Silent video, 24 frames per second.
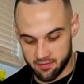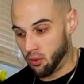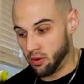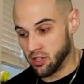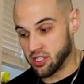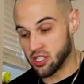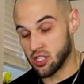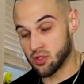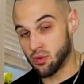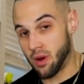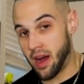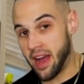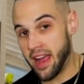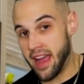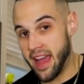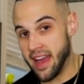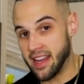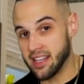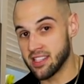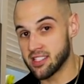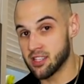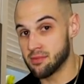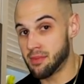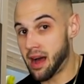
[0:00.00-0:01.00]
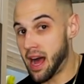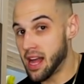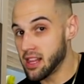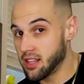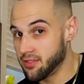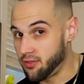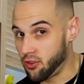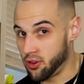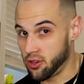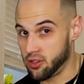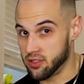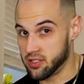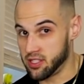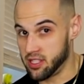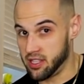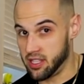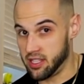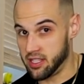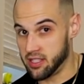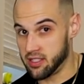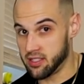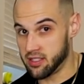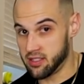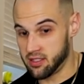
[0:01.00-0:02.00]
which is why I added some olive oil to
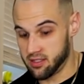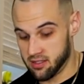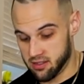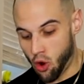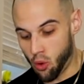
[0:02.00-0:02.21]
this.